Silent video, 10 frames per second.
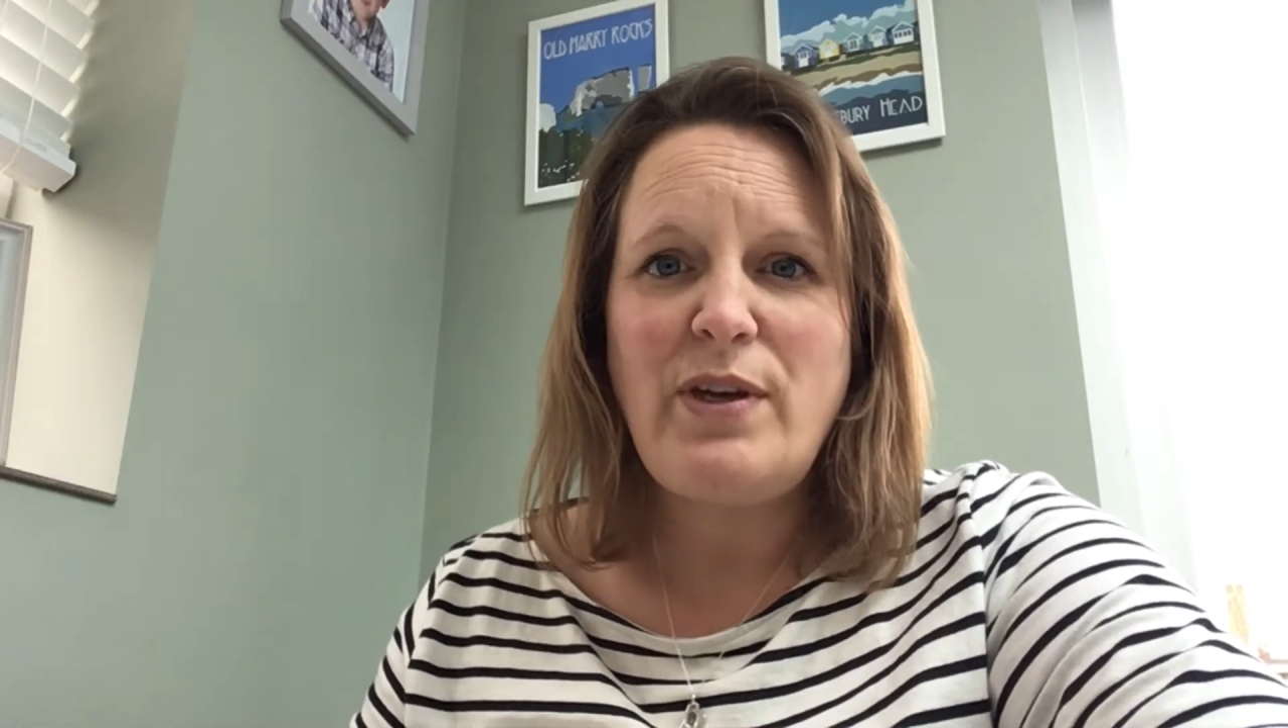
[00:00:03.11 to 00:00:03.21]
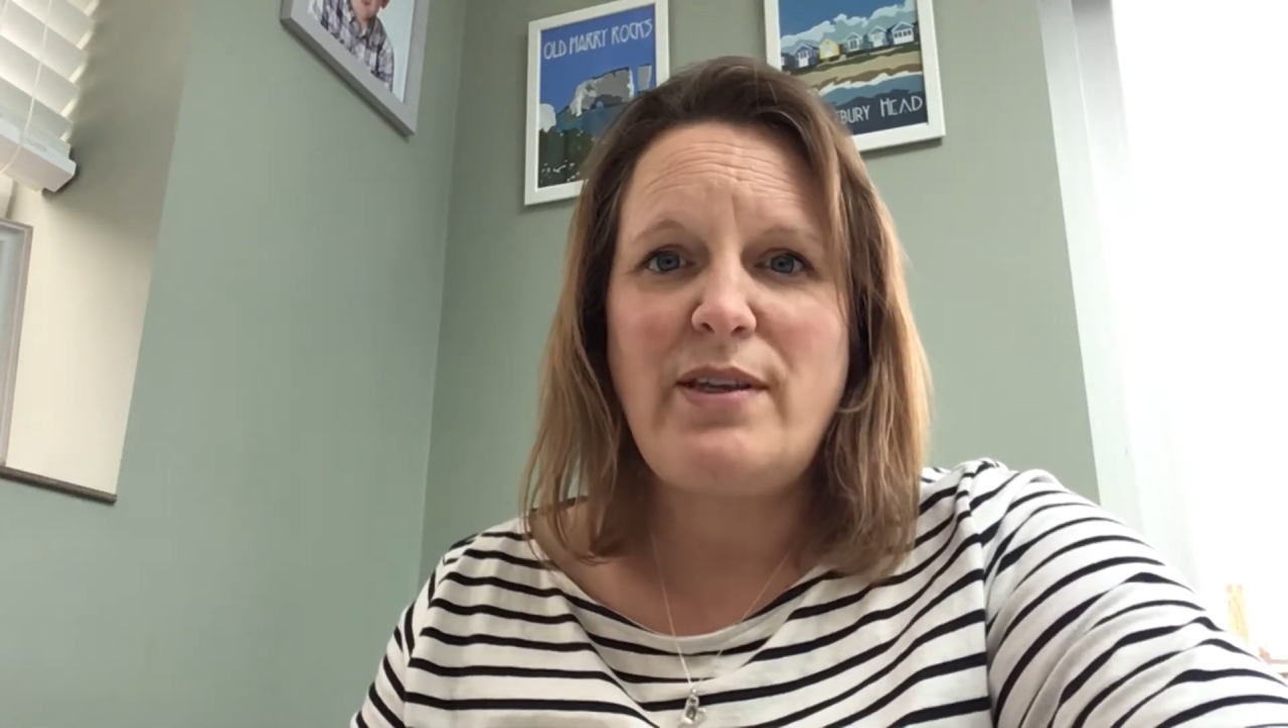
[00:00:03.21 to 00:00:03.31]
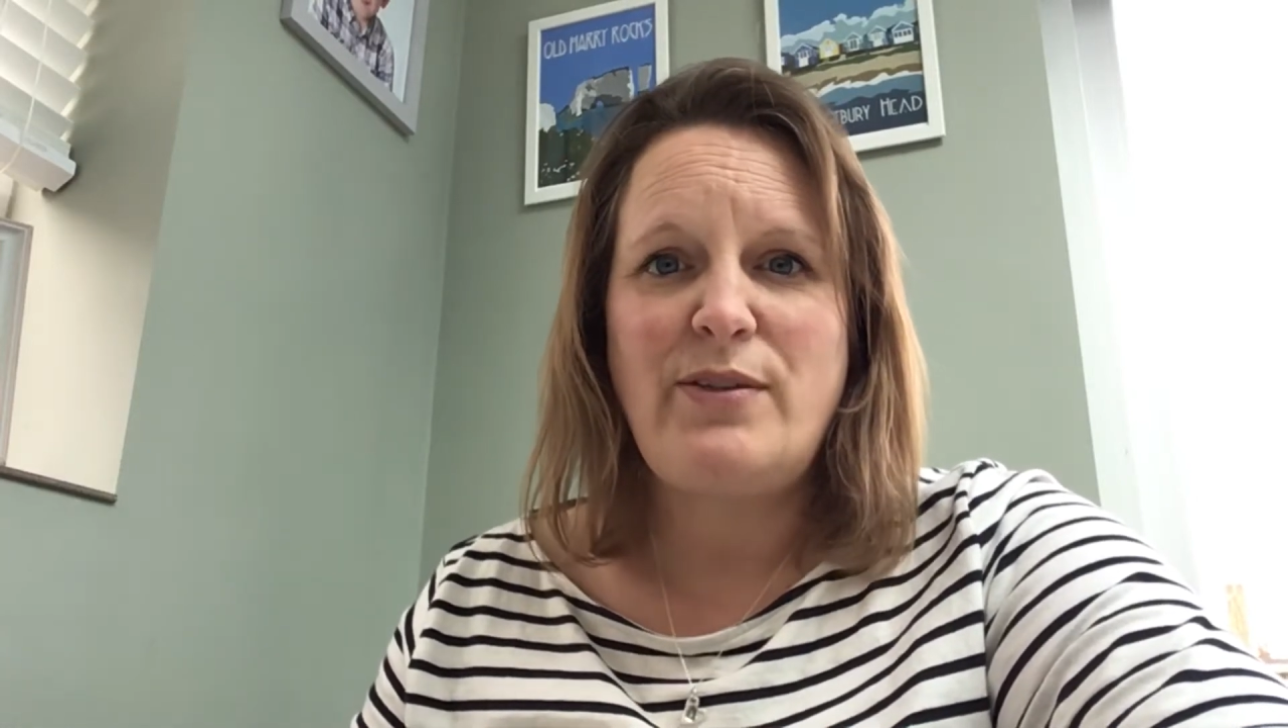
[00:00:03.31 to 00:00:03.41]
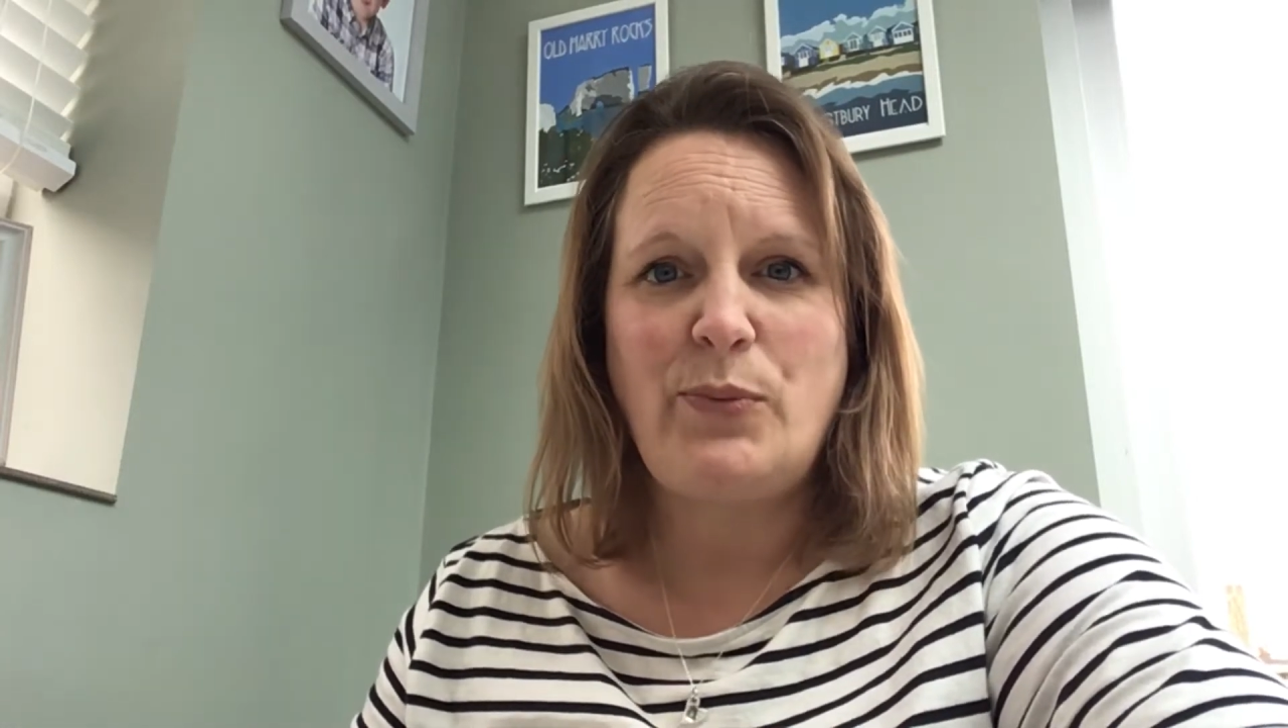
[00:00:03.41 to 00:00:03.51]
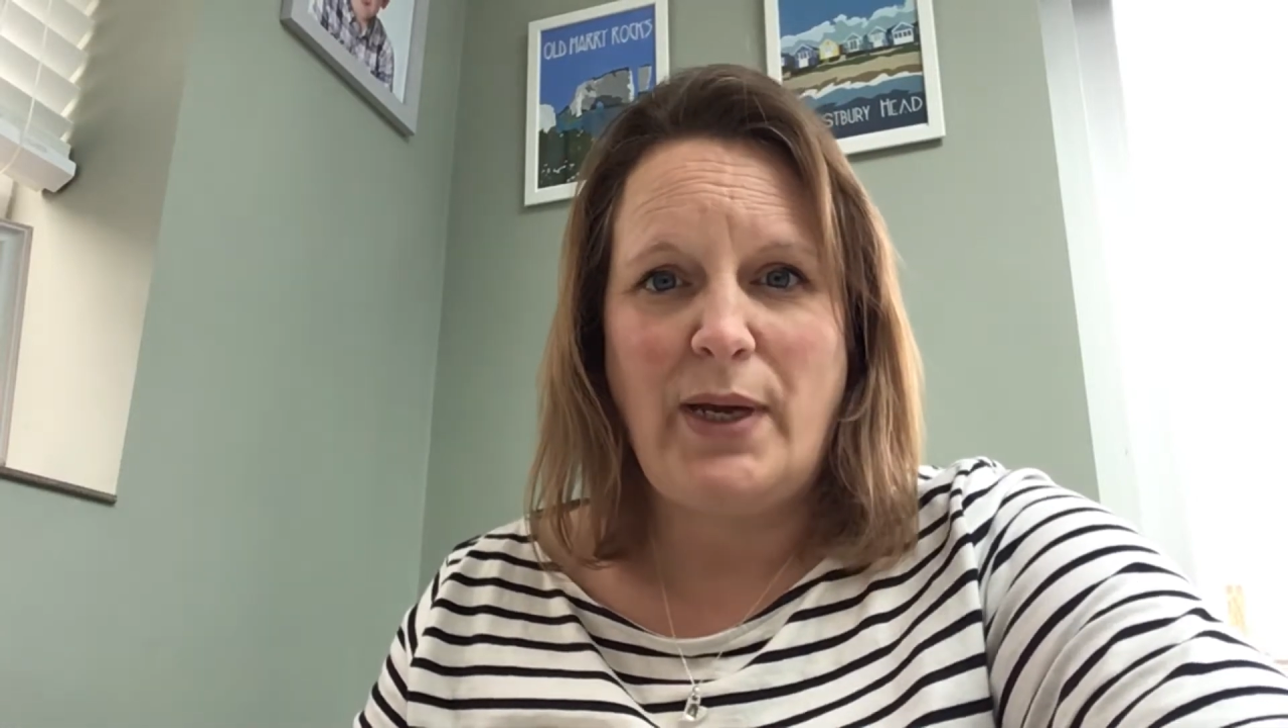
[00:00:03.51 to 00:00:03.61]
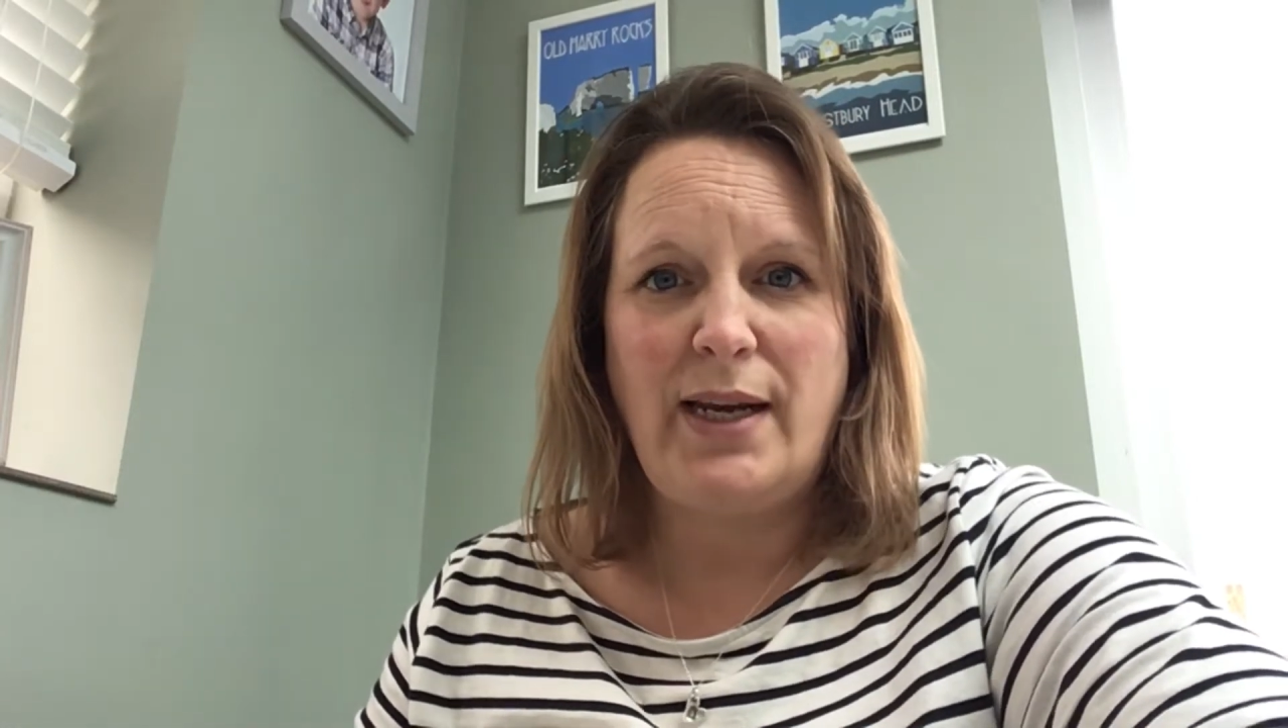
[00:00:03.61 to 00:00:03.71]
this week,